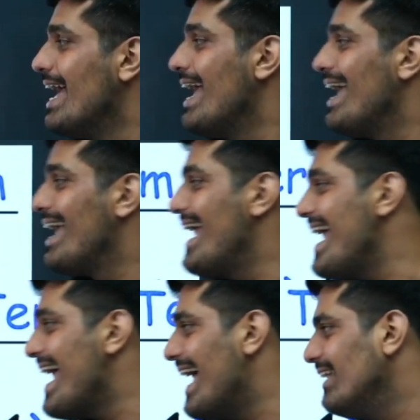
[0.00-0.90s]

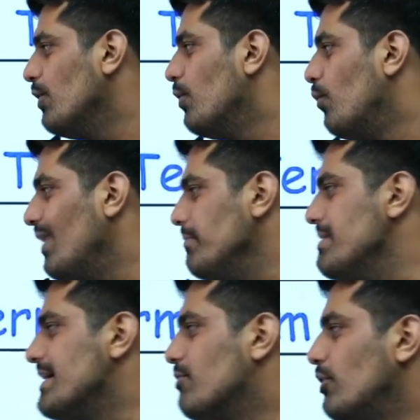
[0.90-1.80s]
AN will be
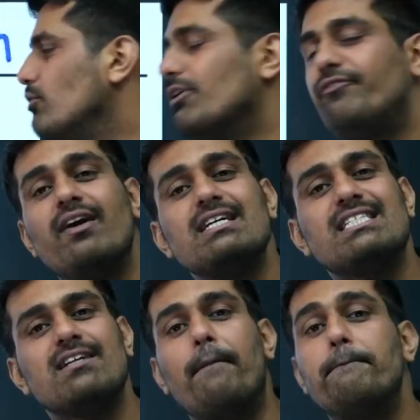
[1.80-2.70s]
equal to the first
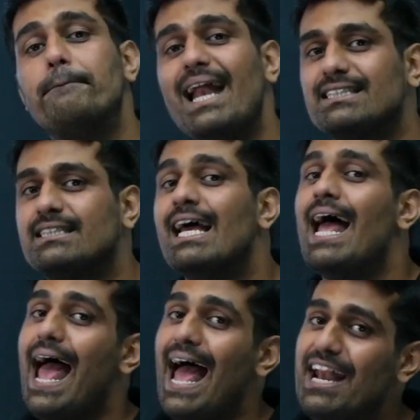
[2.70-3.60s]
term plus
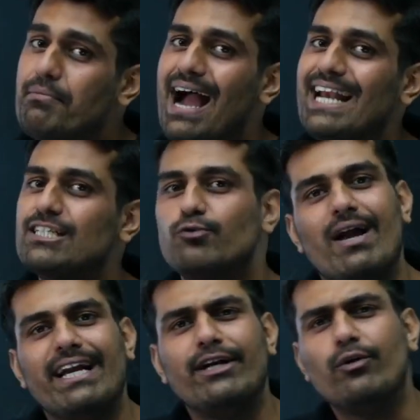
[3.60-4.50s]
n minus 1
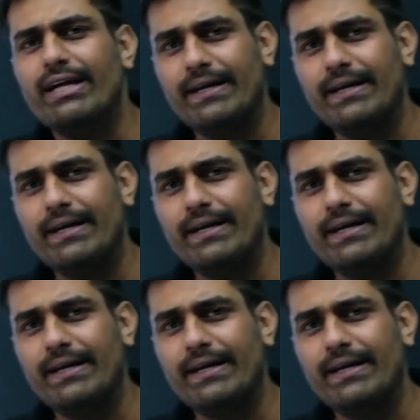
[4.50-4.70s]
into D.